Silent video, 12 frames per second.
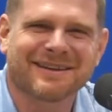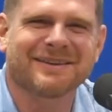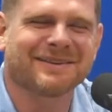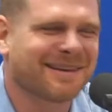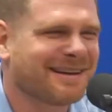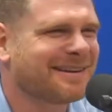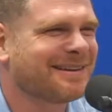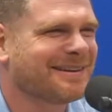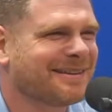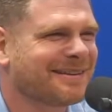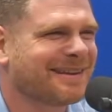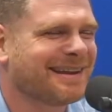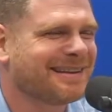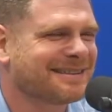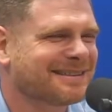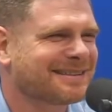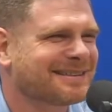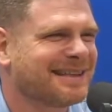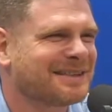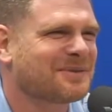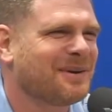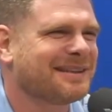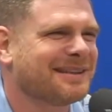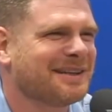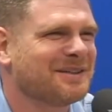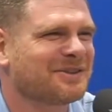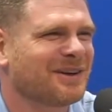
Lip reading: Thank you. That's quite the intro.